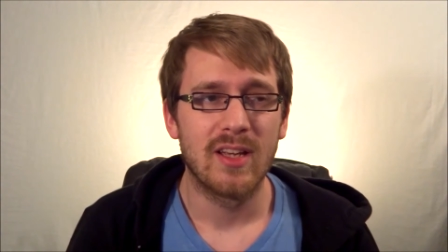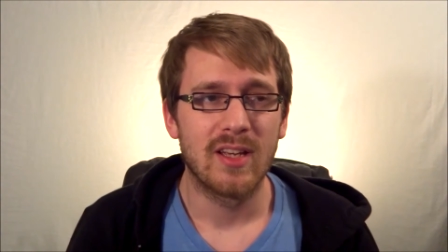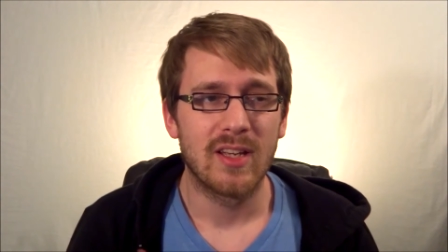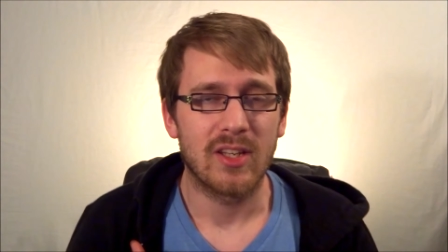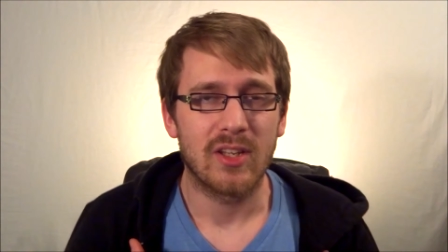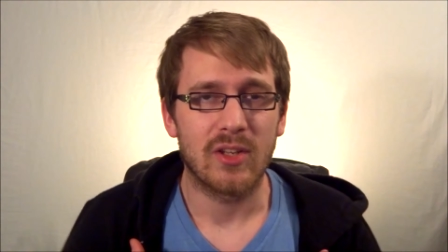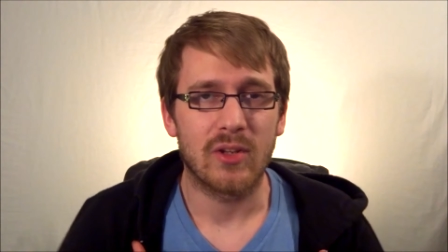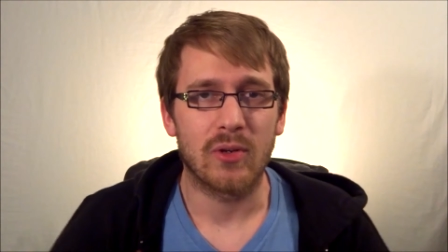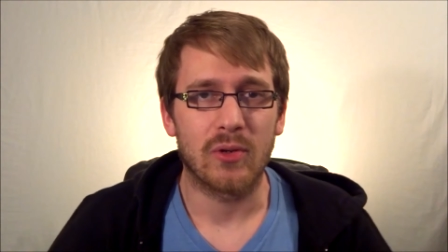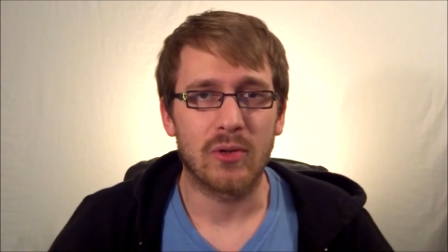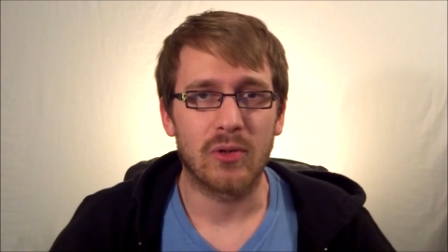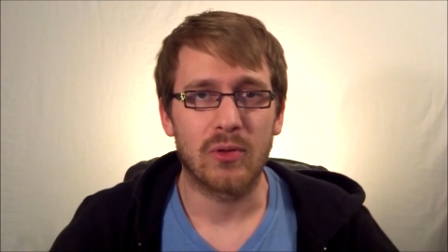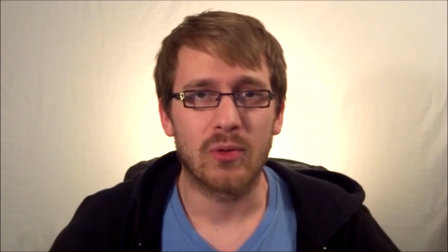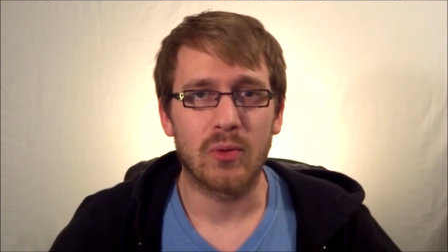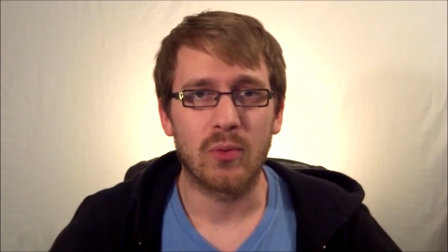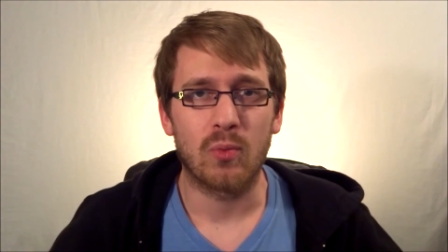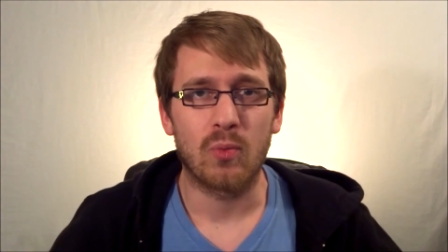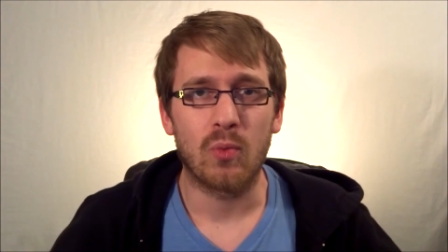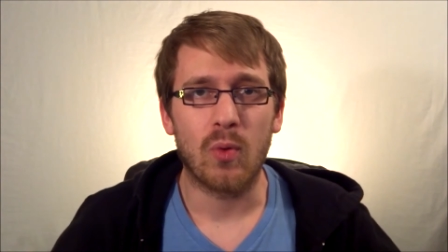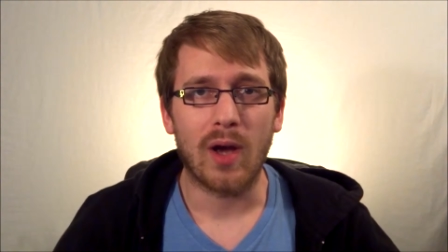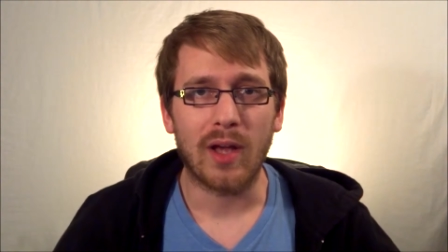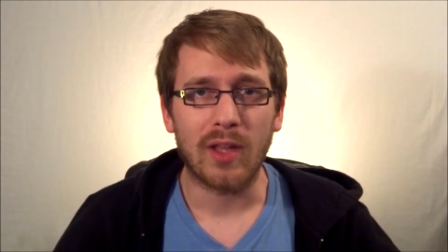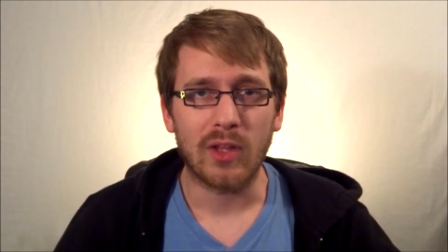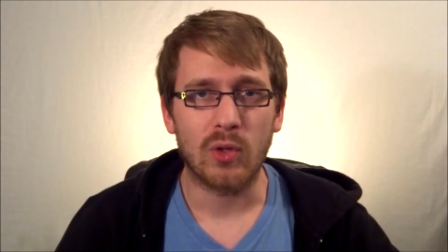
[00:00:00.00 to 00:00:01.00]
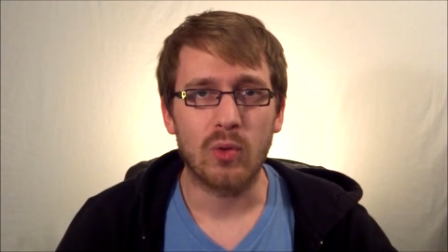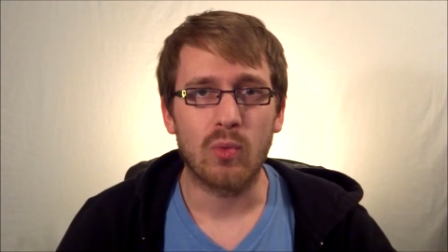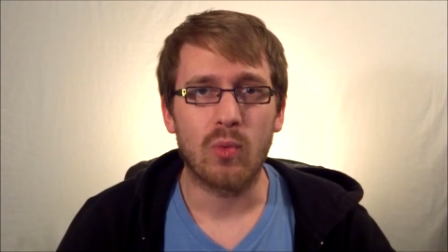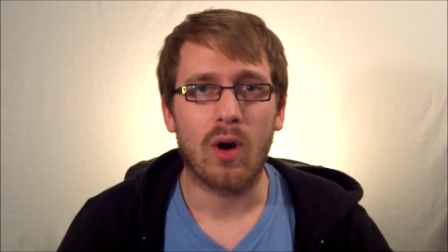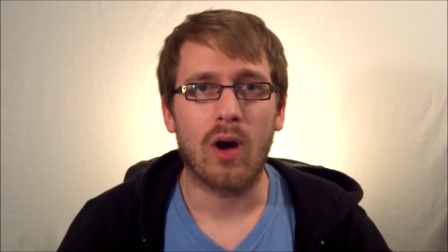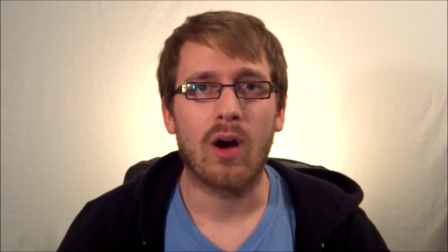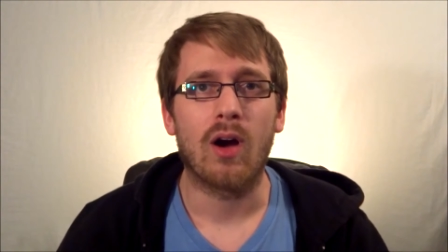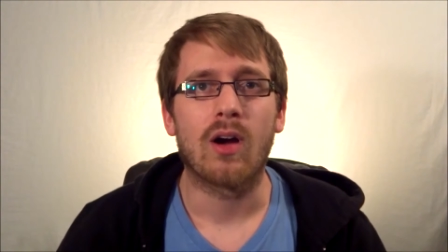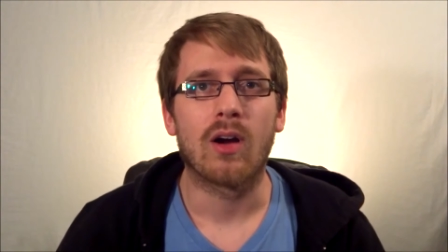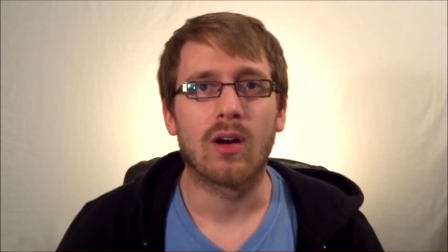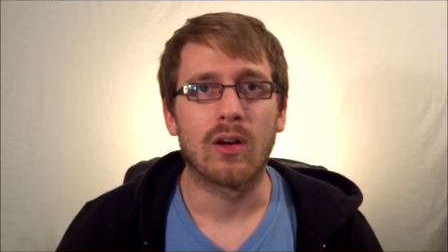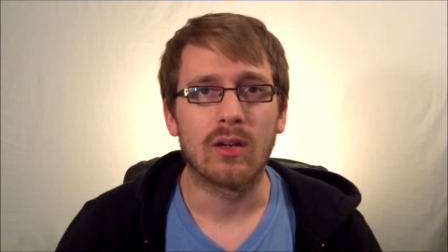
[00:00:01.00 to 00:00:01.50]
you your what you
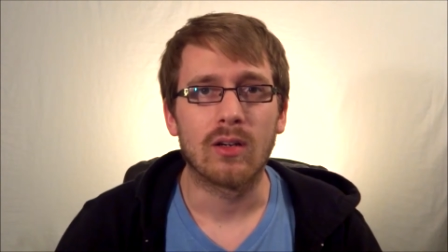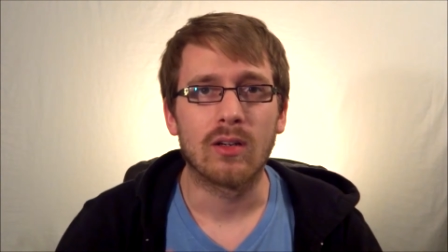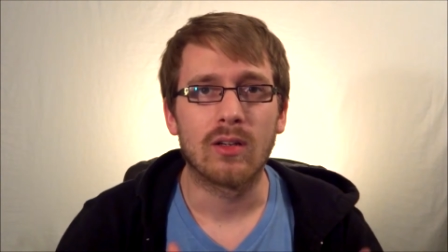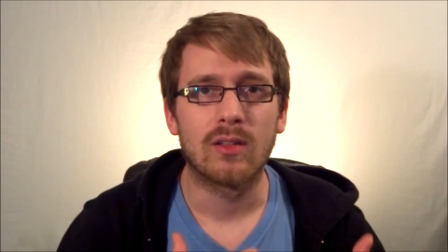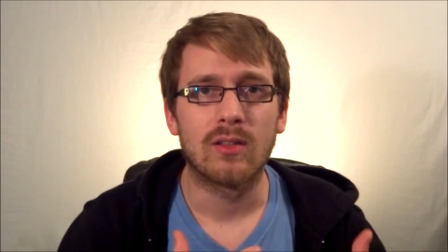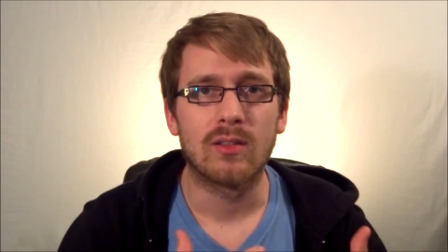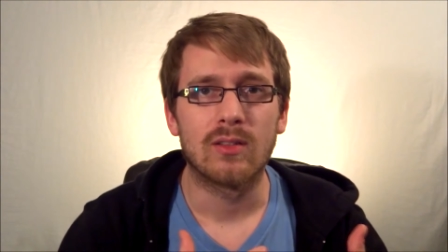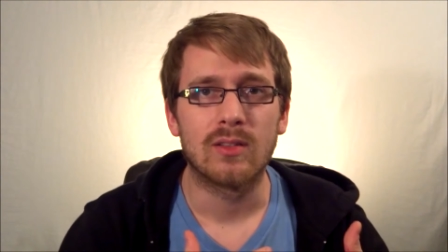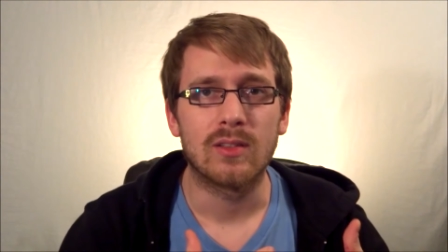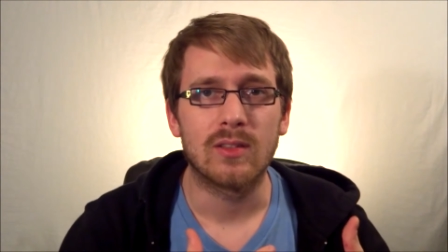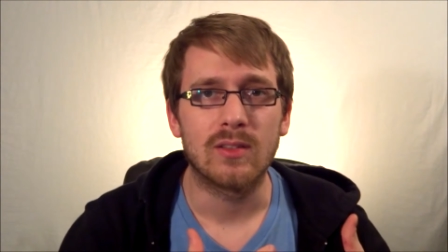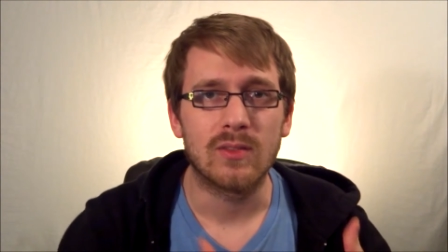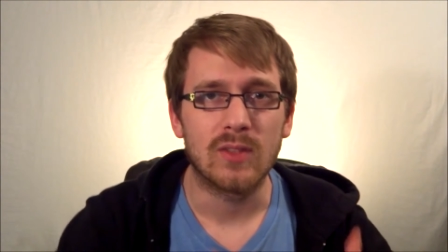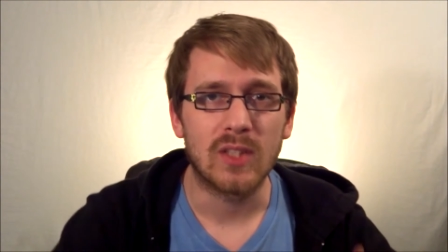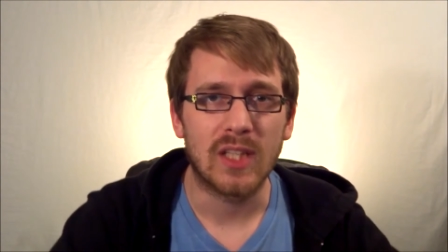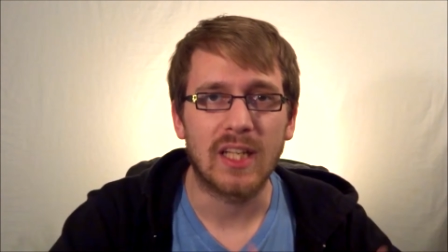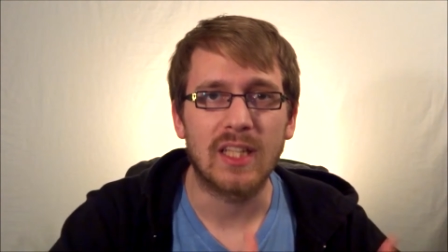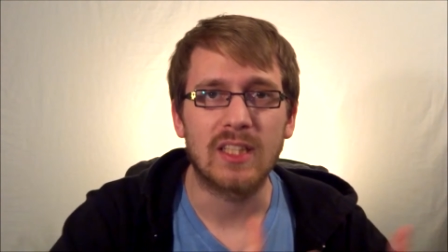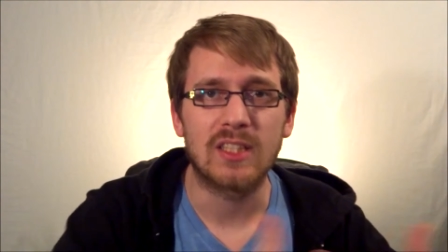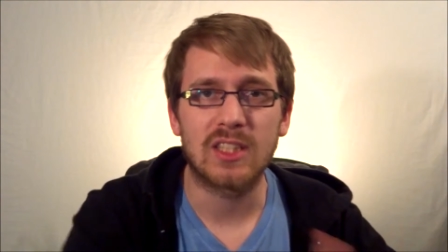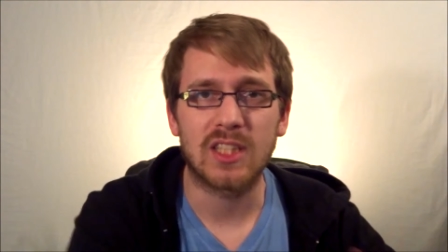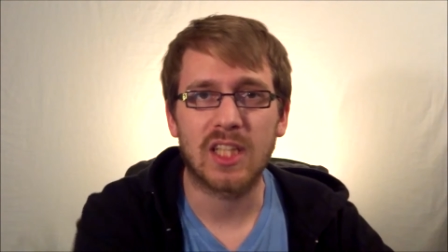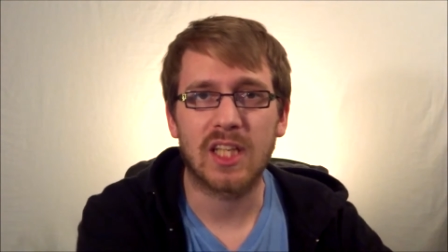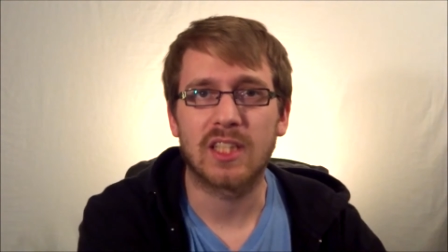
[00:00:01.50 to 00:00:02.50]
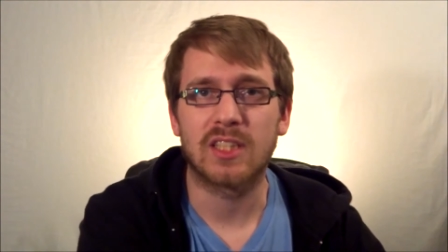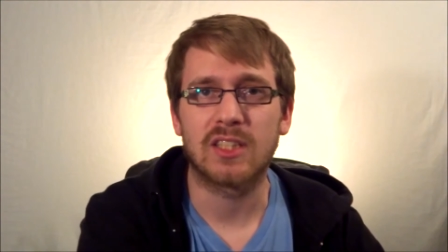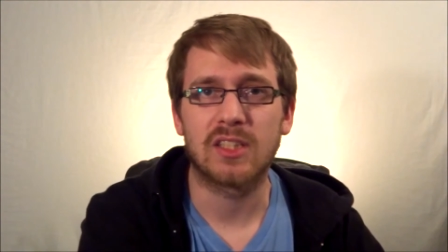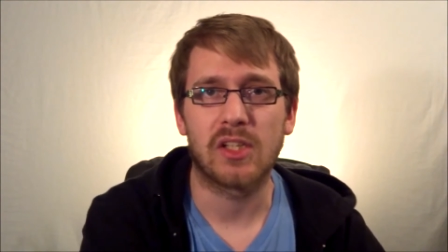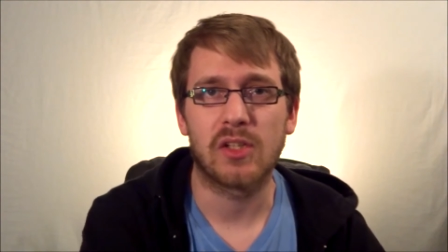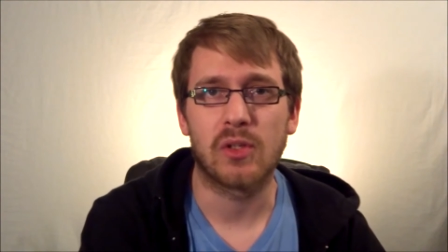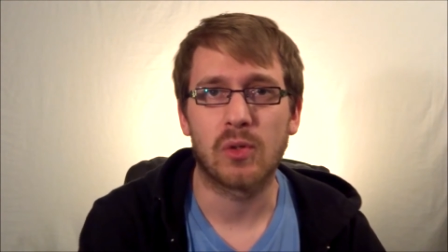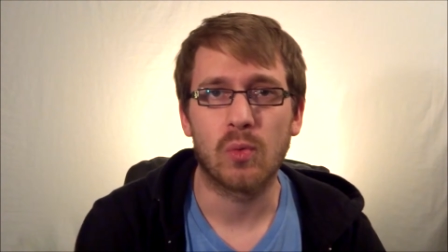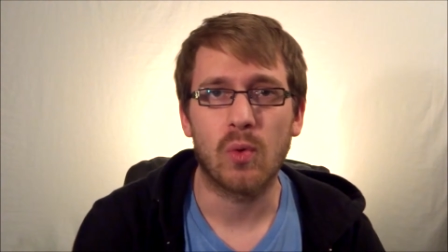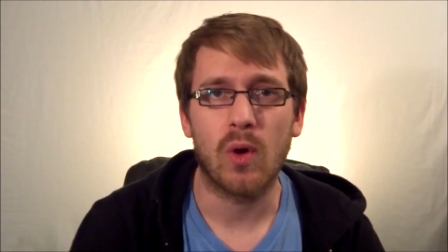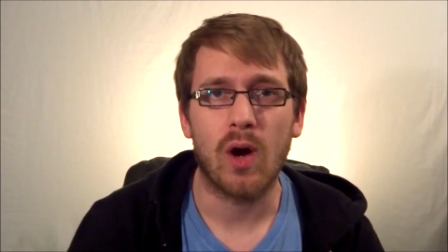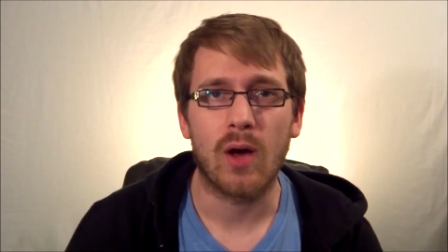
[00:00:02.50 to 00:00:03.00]
are needs to
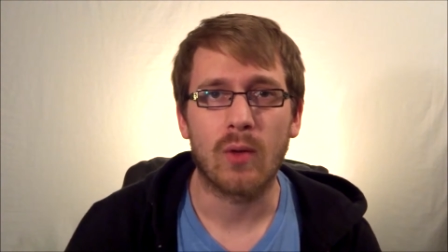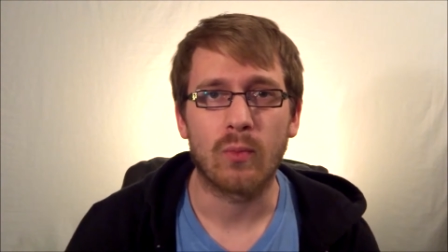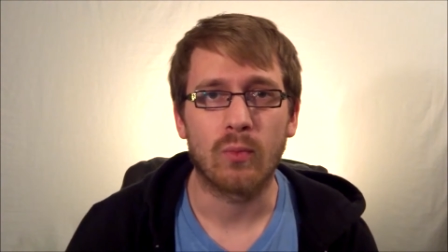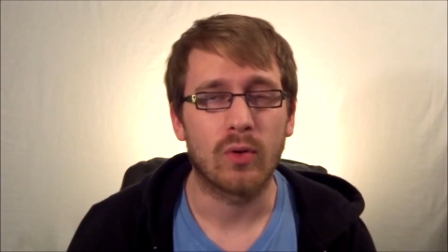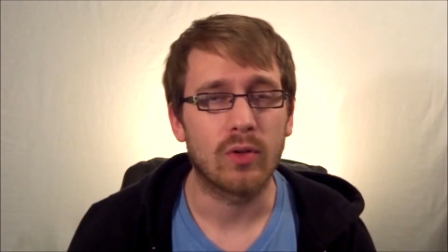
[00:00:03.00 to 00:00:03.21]
continue on.